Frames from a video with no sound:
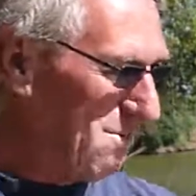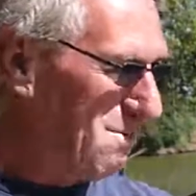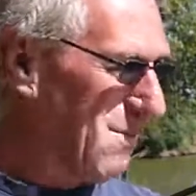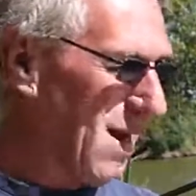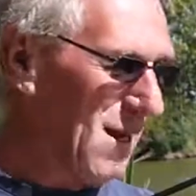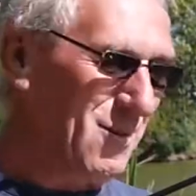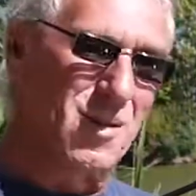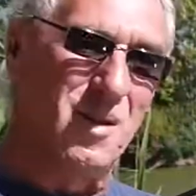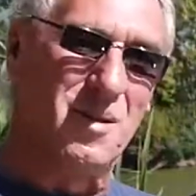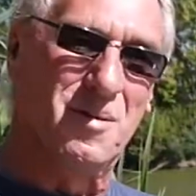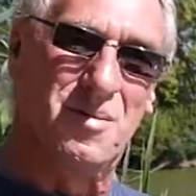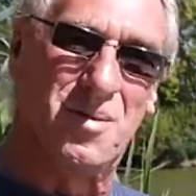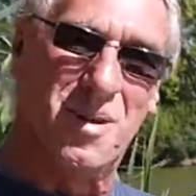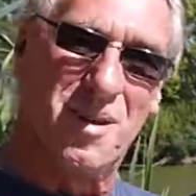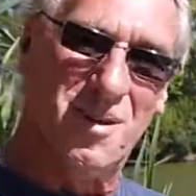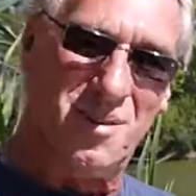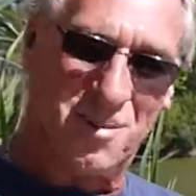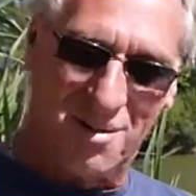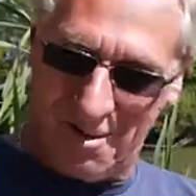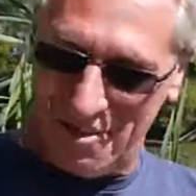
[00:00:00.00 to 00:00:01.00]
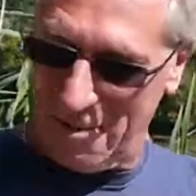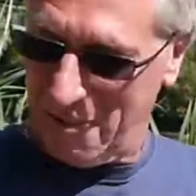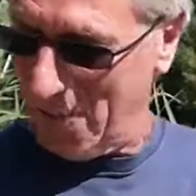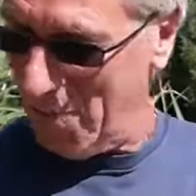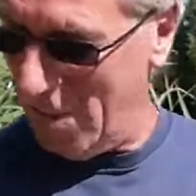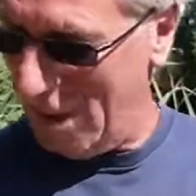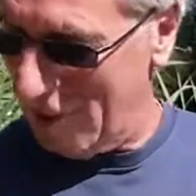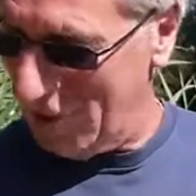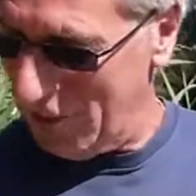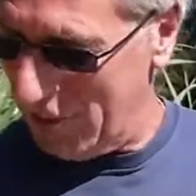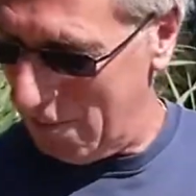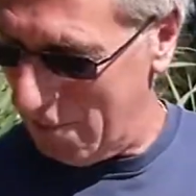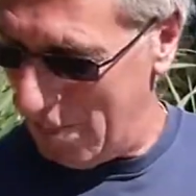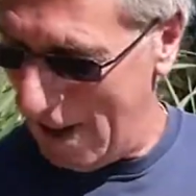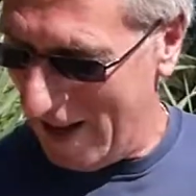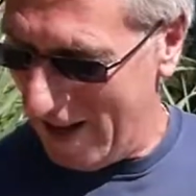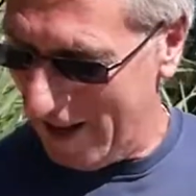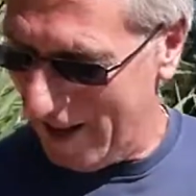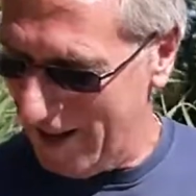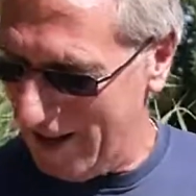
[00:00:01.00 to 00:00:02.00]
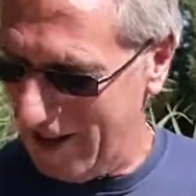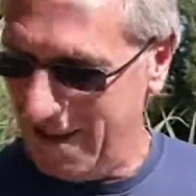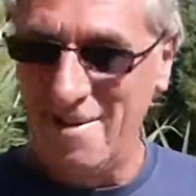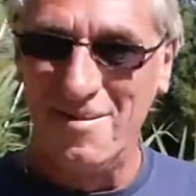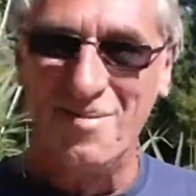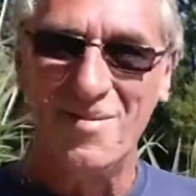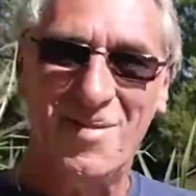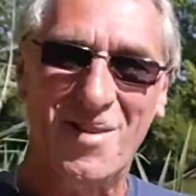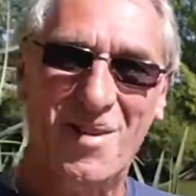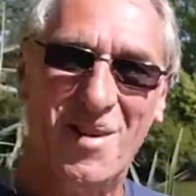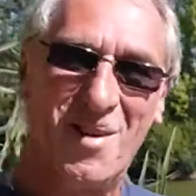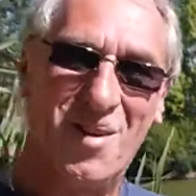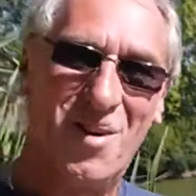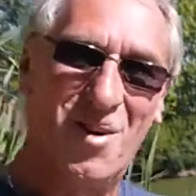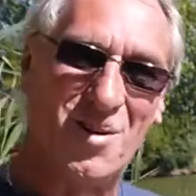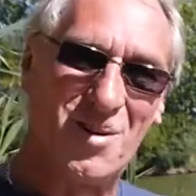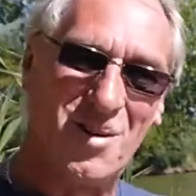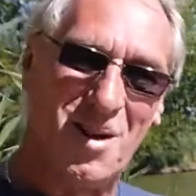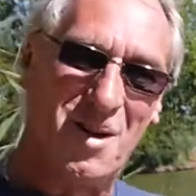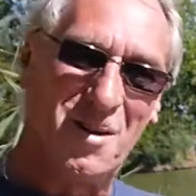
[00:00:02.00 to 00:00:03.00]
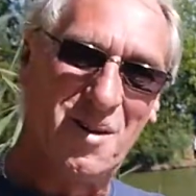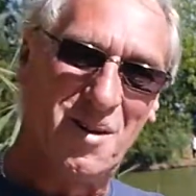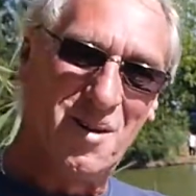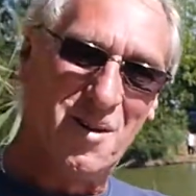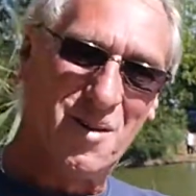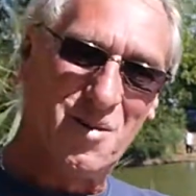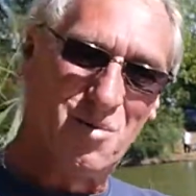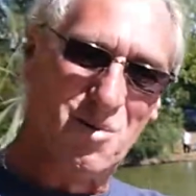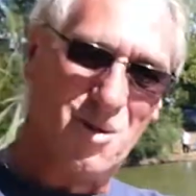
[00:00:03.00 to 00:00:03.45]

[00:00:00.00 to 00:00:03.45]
massive things, as thick as the butt on the end of this